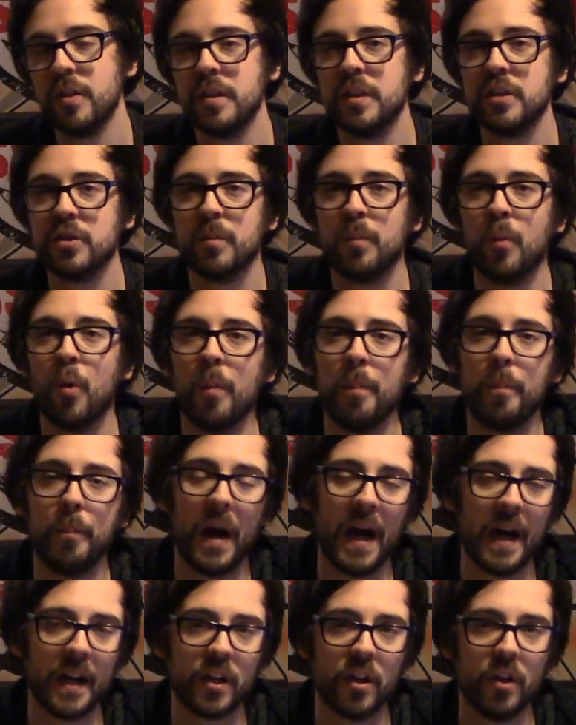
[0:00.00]
These are more
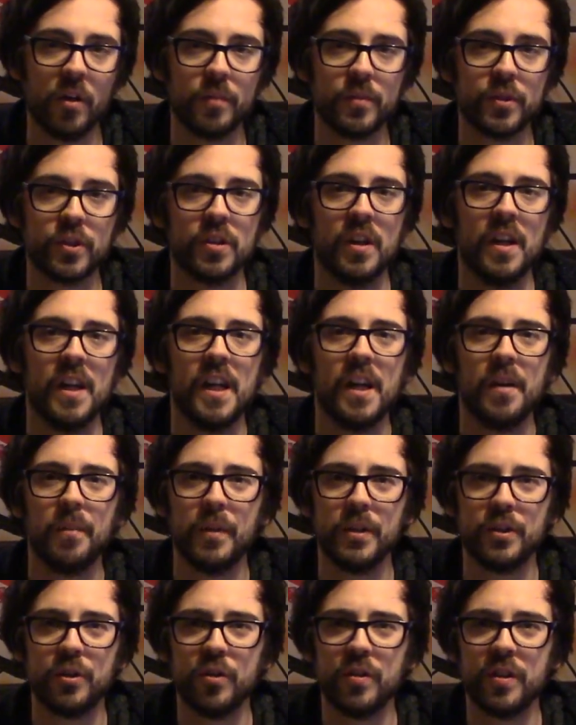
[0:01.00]
backups,
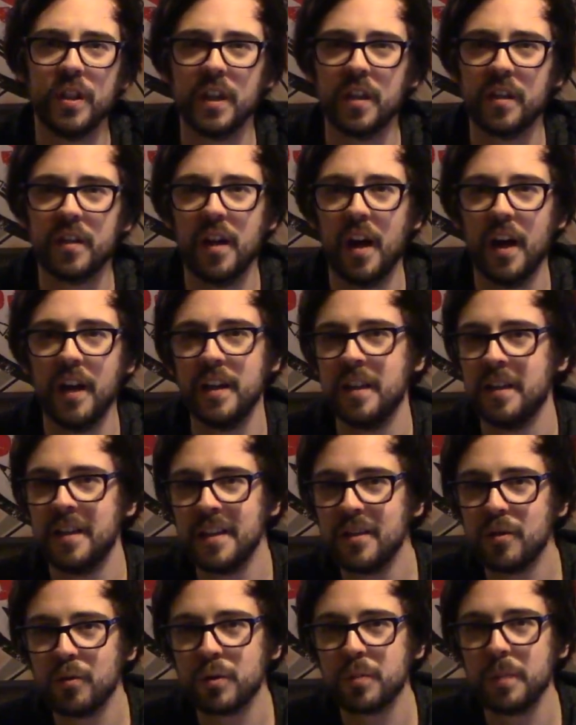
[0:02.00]
but do you think that you
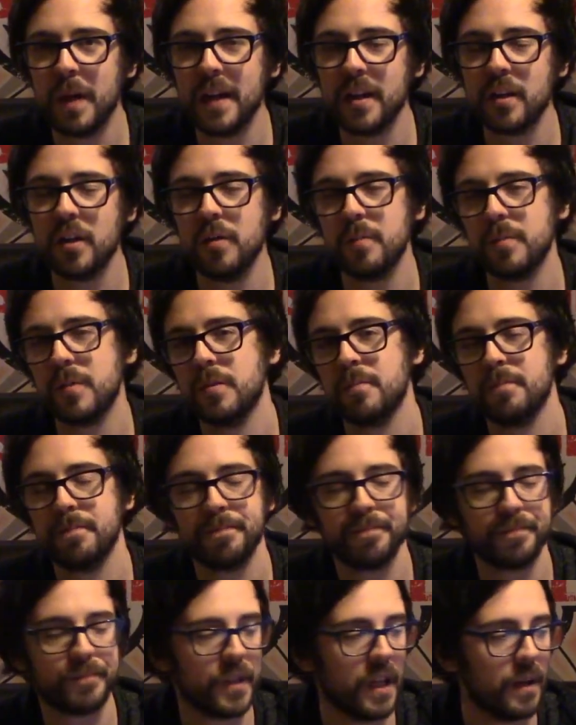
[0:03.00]
need those backups?
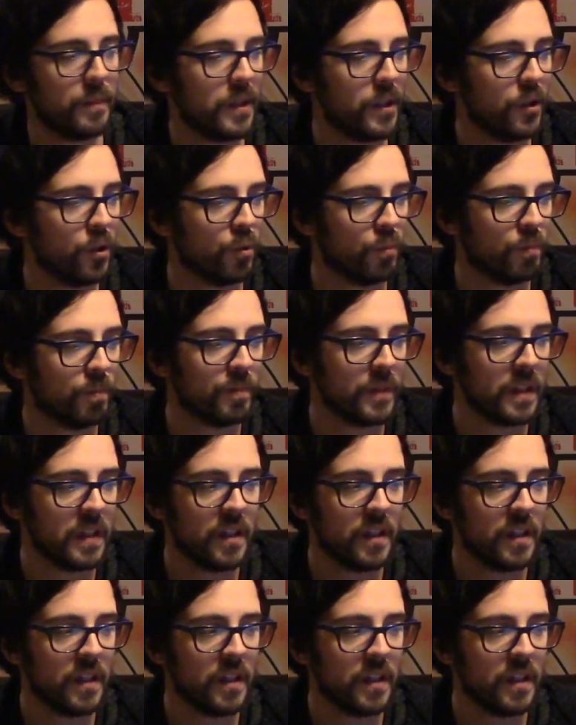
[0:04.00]
Let me know.